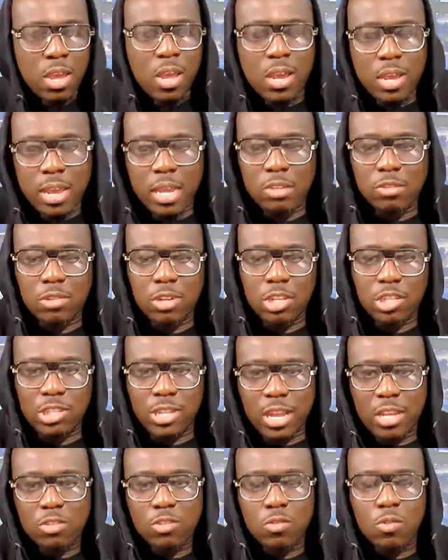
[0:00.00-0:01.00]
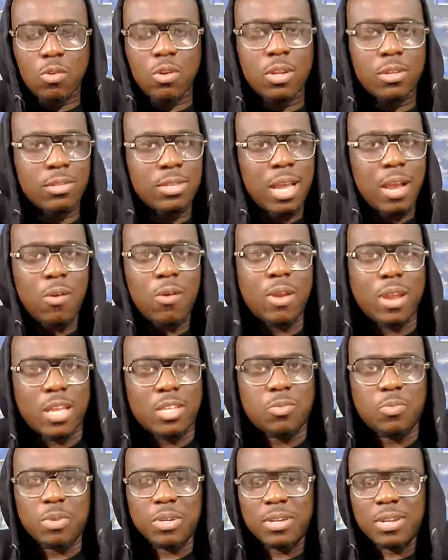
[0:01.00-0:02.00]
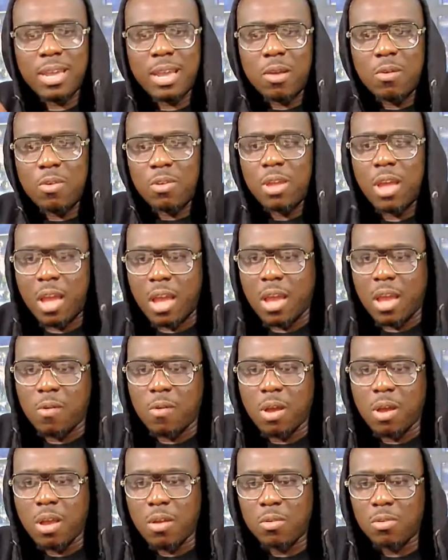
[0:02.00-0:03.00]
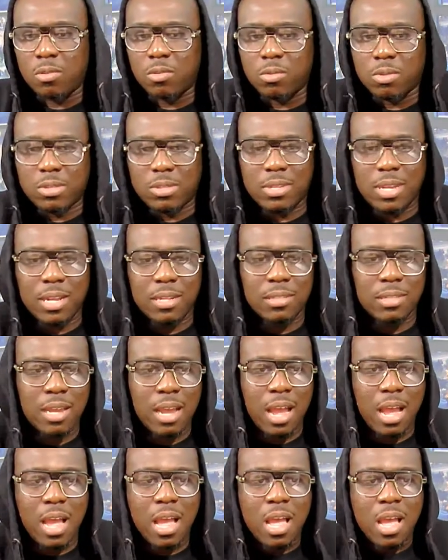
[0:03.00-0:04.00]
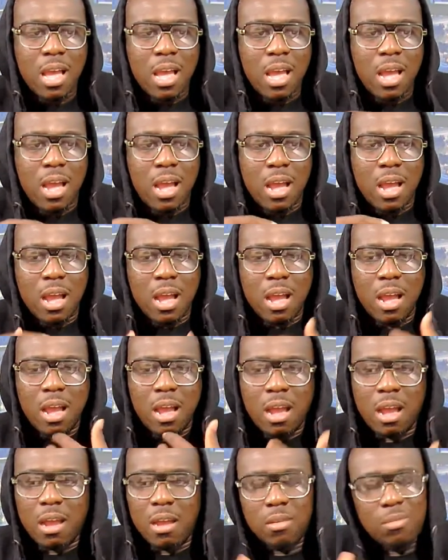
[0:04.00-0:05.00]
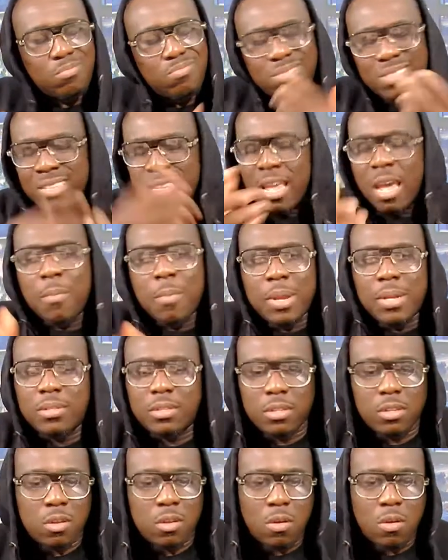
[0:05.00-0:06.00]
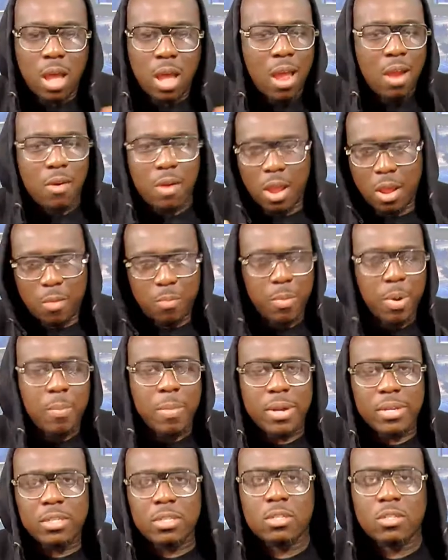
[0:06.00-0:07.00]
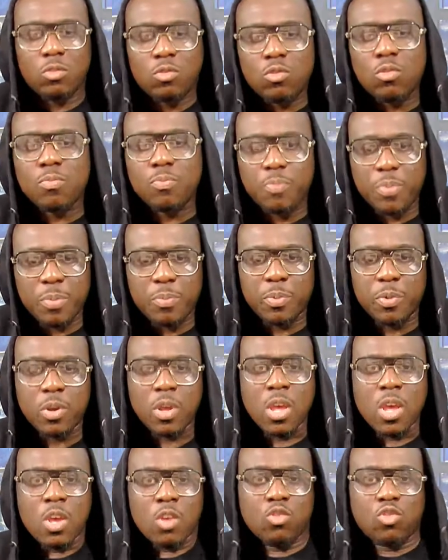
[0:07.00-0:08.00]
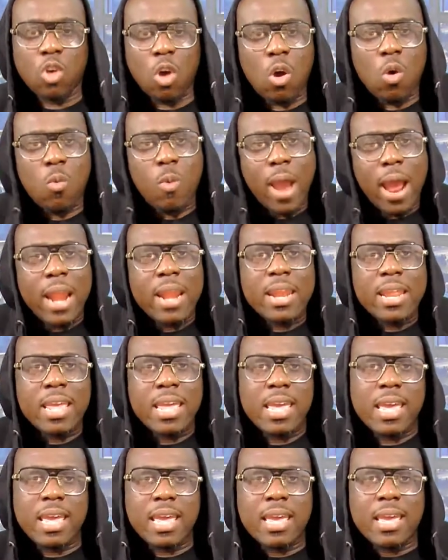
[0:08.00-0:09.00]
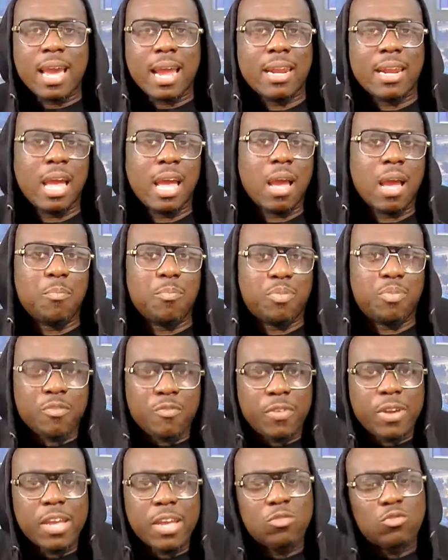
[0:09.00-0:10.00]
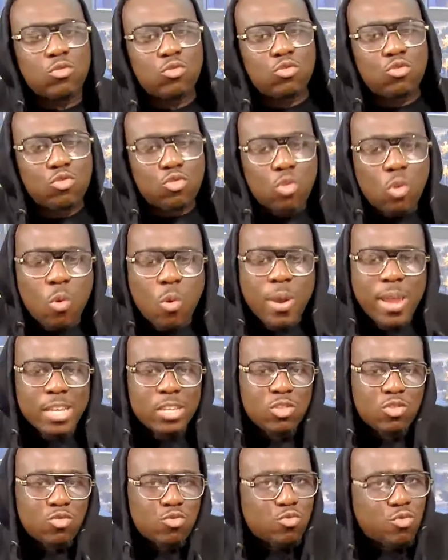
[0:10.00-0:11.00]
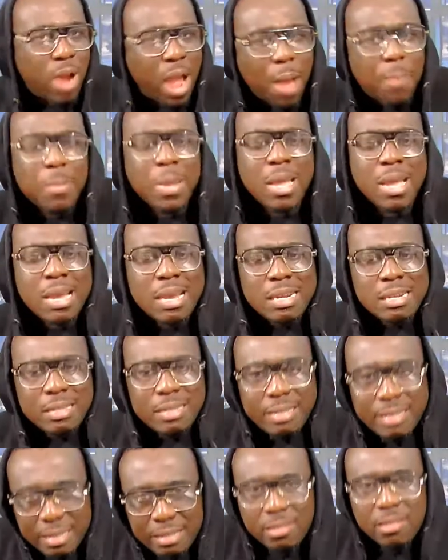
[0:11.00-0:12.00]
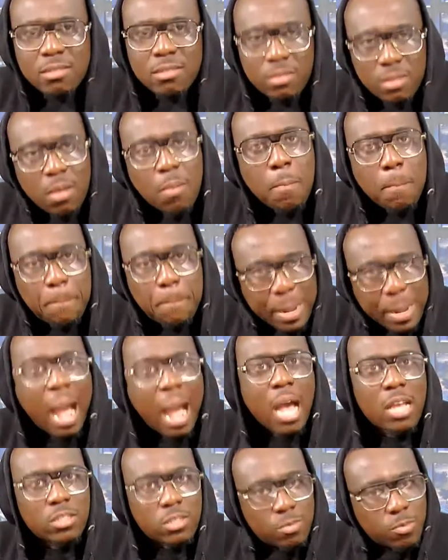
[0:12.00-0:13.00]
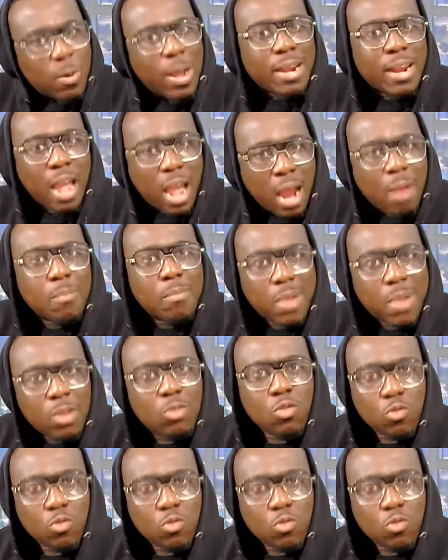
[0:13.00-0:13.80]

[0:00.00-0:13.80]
get to the chance to go, the Sakura has been there, Kosiata, name it, you know. I remember just two people. So when he get the privilege to do his rap, this is the bars what Amerado